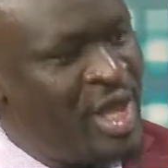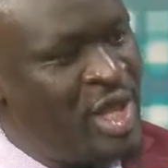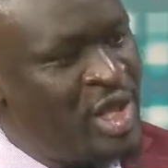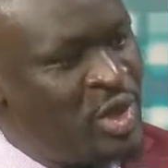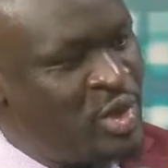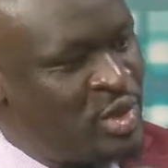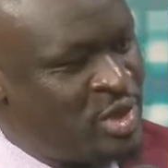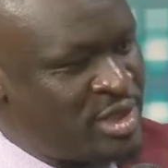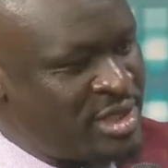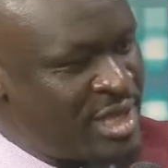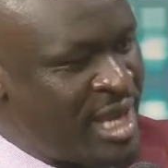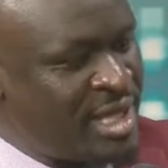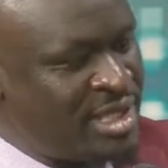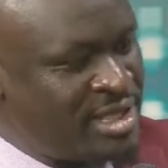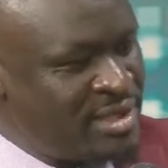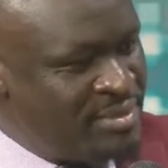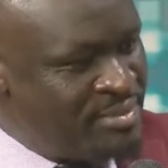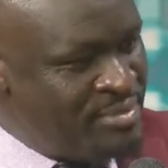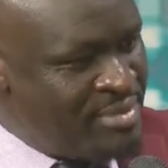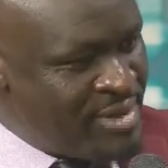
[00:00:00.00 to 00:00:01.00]
you
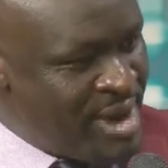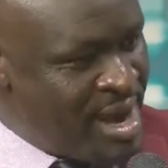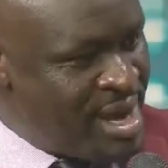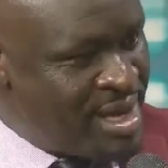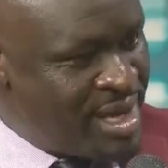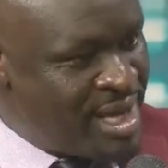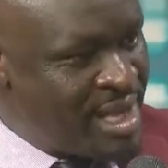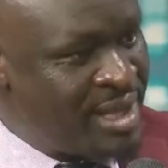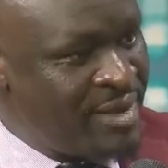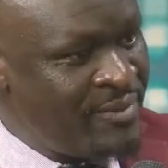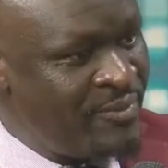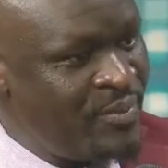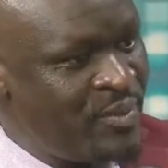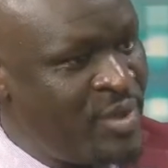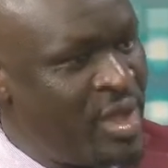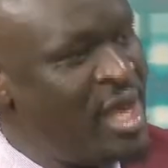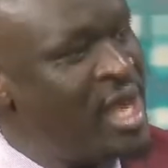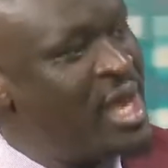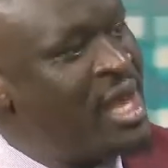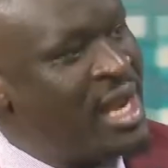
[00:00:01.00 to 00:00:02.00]
start branding,
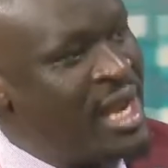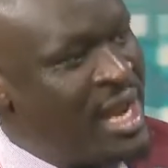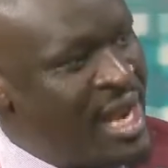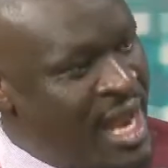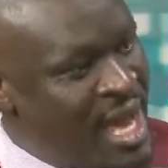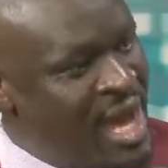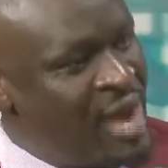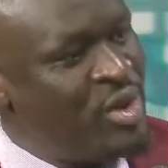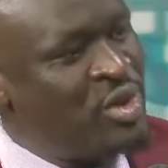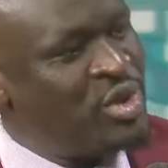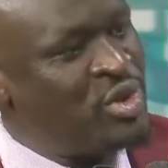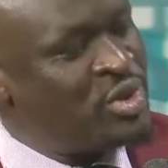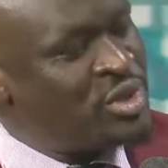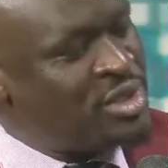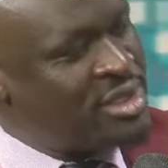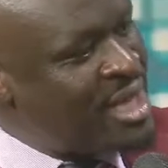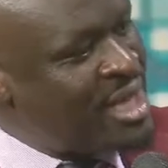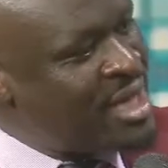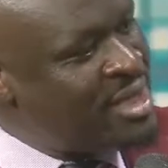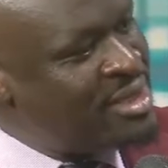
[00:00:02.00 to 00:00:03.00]
now you
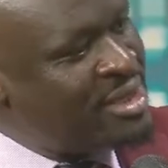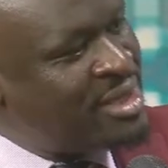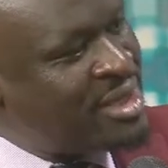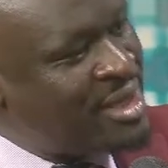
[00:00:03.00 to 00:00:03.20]
start